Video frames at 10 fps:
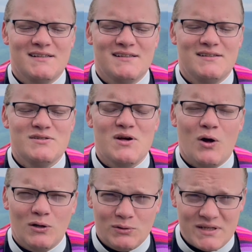There's a
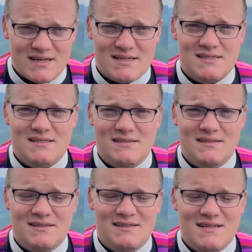holiness
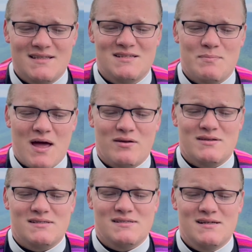in these
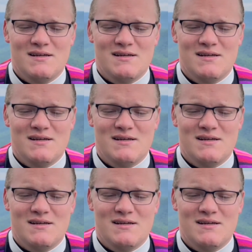mountains